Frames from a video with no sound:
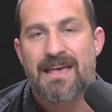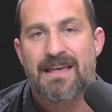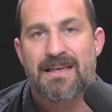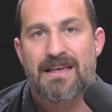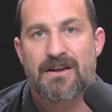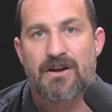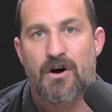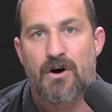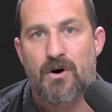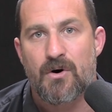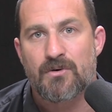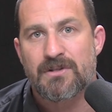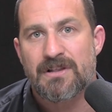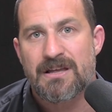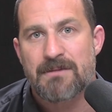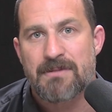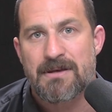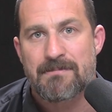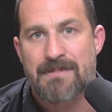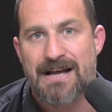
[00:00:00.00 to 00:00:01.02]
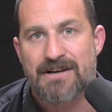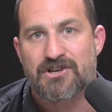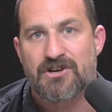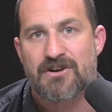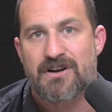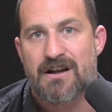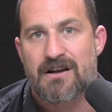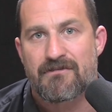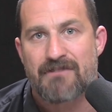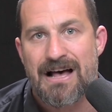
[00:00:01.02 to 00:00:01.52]
can only be
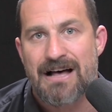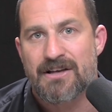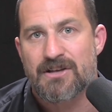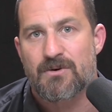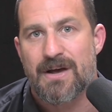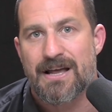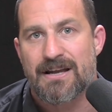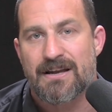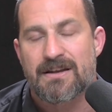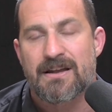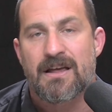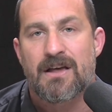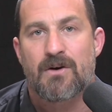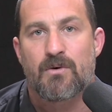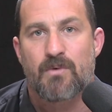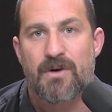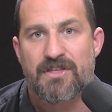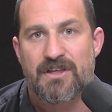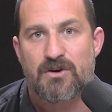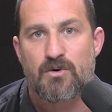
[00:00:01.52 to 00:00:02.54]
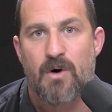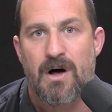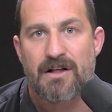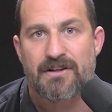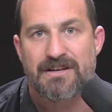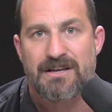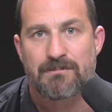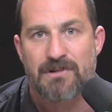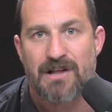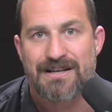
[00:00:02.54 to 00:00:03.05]
measured and evaluated with a
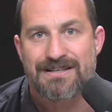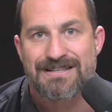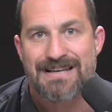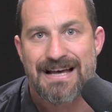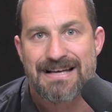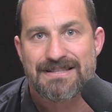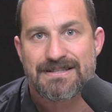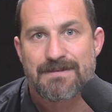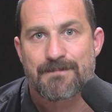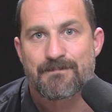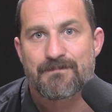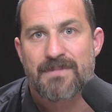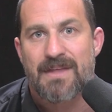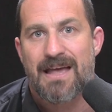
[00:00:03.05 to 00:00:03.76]
quality blood test.